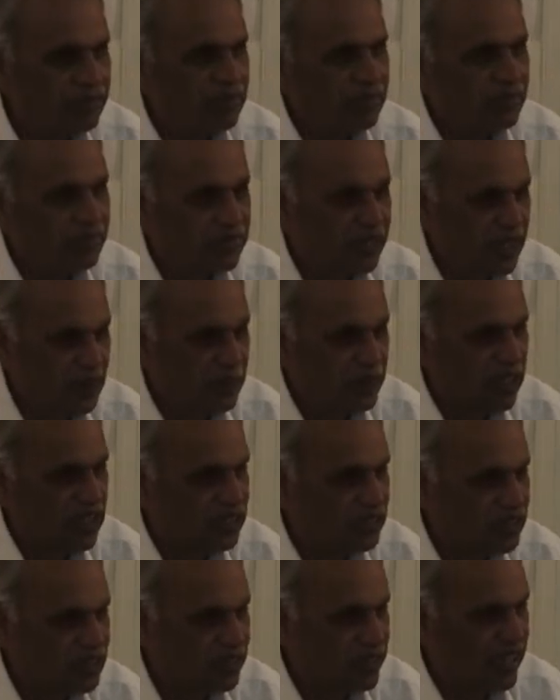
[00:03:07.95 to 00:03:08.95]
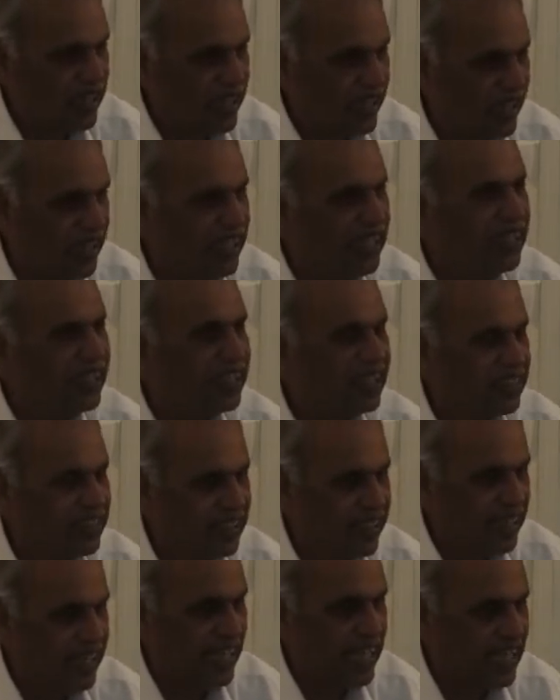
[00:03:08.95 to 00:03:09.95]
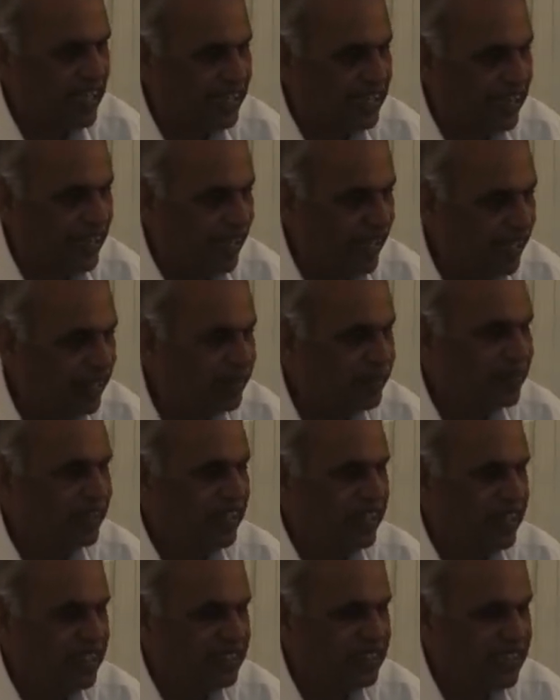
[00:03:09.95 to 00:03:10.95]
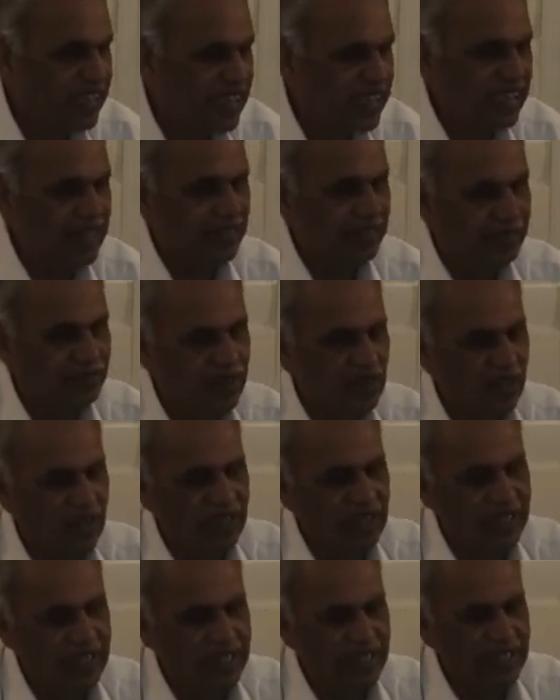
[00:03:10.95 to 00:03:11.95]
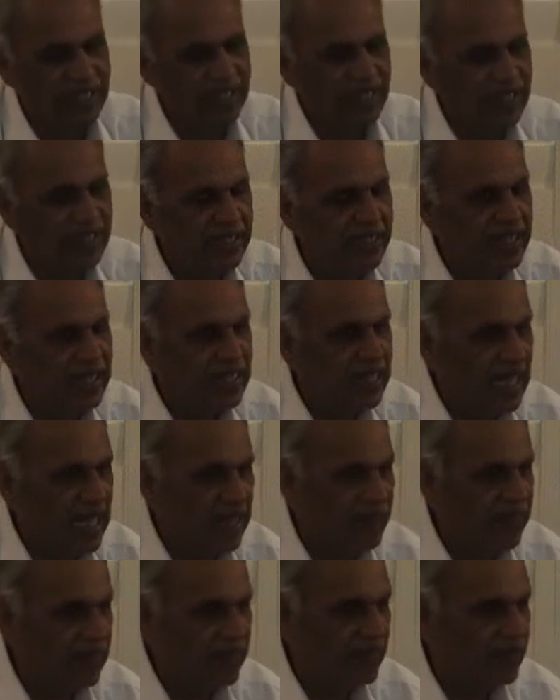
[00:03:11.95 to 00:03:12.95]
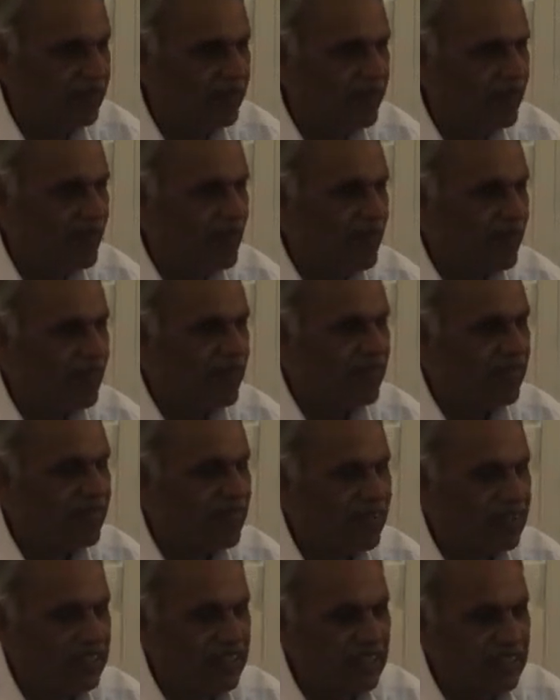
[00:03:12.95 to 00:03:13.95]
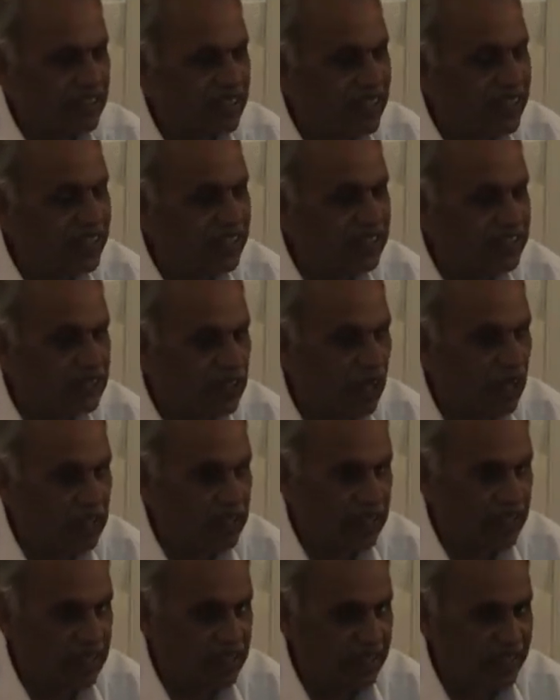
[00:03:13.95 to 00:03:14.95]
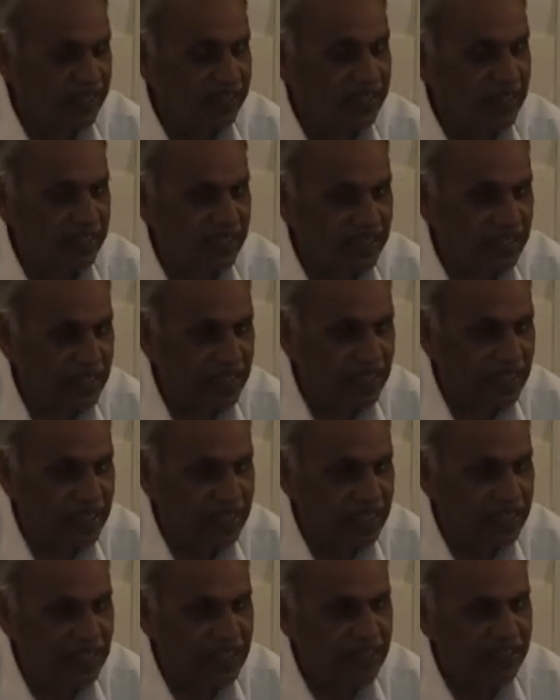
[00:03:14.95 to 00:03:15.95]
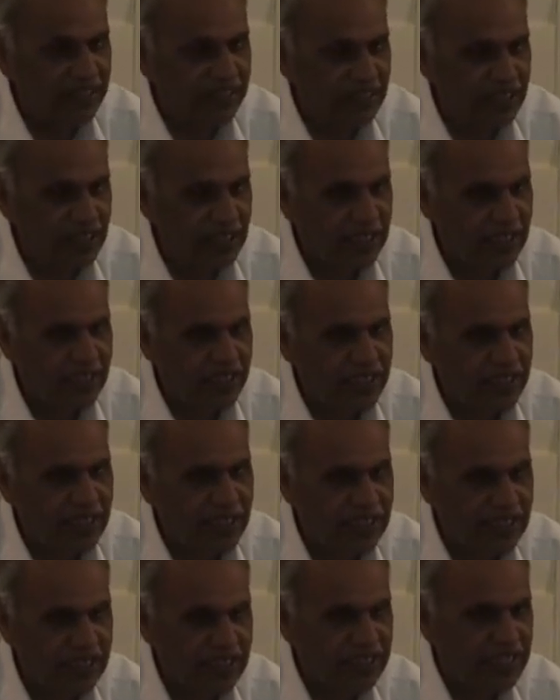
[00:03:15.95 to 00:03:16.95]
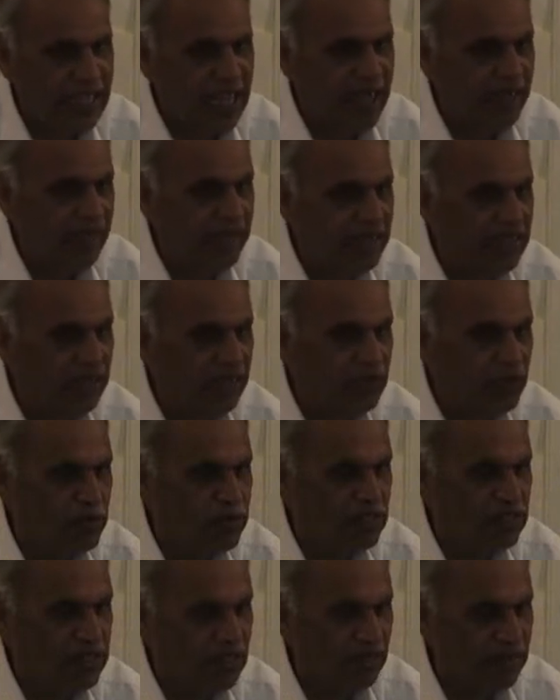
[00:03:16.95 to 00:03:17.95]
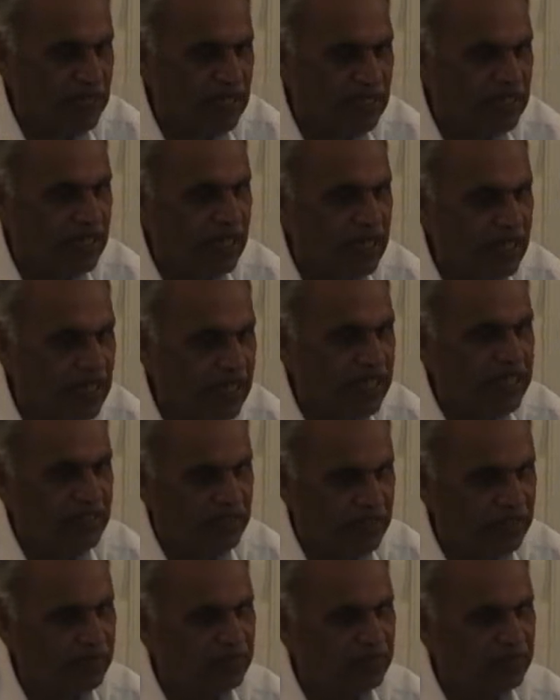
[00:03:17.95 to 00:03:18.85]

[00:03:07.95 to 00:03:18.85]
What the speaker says: Tripura Sundari, Trinetra is there already in the Indian language. So the three is not English. The three English is a very recent language of about 700 years.